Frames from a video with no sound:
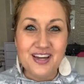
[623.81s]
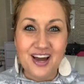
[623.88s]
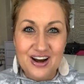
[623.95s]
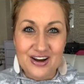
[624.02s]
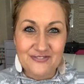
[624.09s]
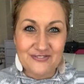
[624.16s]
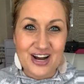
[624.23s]

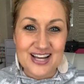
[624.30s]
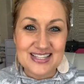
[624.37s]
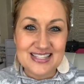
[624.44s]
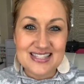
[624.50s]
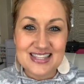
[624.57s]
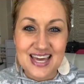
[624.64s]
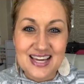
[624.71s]
All right,
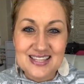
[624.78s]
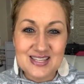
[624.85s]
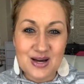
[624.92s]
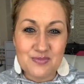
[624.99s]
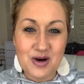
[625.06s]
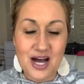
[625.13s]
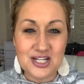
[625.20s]
friends, thanks
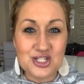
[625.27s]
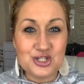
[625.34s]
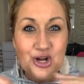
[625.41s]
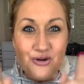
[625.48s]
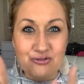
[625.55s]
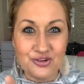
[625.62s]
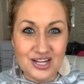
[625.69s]
so much.
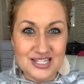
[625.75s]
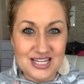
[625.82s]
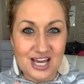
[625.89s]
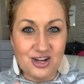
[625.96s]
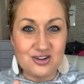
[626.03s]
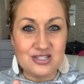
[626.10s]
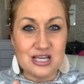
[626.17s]
Don't forget to
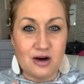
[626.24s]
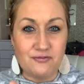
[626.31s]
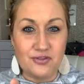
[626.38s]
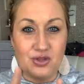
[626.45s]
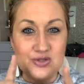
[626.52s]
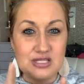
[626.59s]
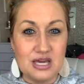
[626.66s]
get
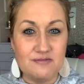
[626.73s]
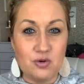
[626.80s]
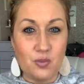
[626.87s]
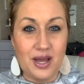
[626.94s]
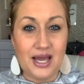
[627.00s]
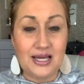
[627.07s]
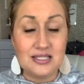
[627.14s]
yourself in those
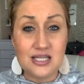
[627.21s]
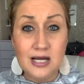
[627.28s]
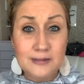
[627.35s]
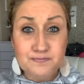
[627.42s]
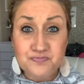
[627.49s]
giveaways.